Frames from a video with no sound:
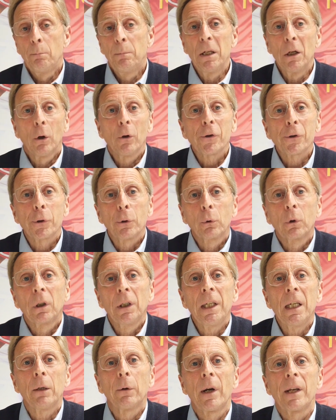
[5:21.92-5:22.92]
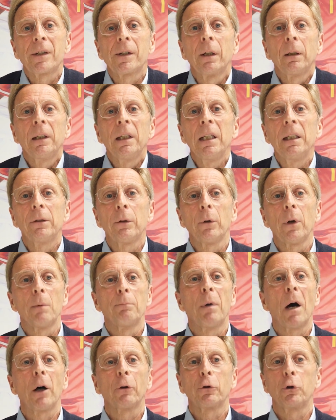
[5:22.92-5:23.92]
Be also clear as a leader
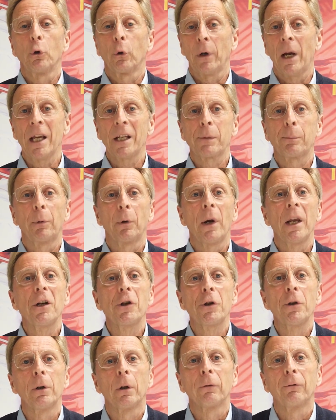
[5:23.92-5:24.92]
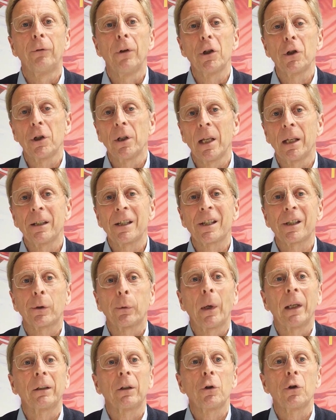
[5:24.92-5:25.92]
about your aspirational vision and
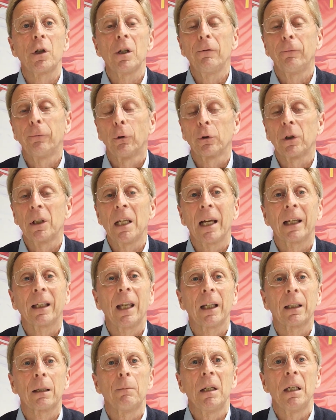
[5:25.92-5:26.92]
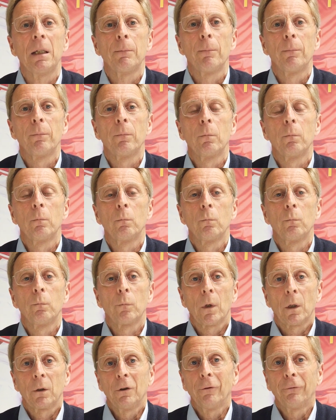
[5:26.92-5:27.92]
strategy for the Academy,
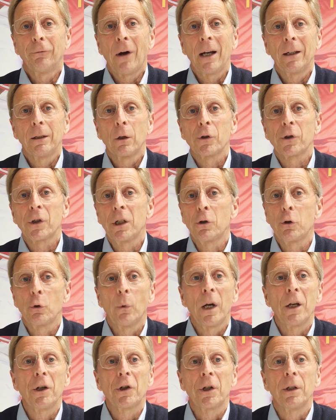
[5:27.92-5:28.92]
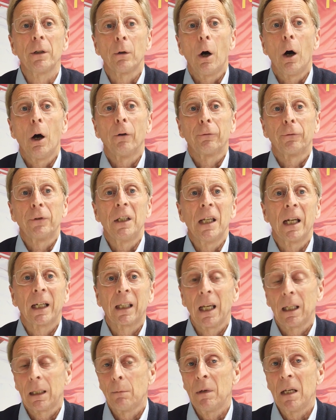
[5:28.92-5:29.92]
the final situation of the
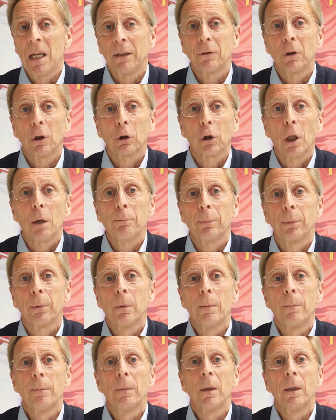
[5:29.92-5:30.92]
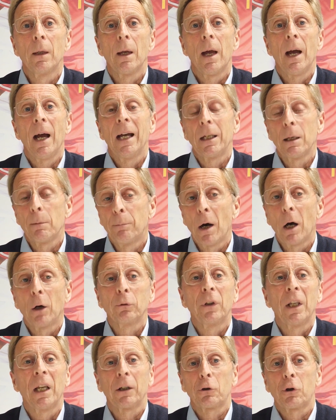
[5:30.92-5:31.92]
Academy and the club, and
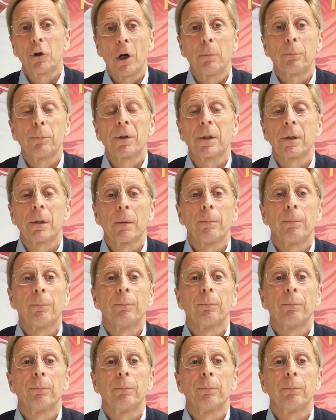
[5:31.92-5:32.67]
about their jobs.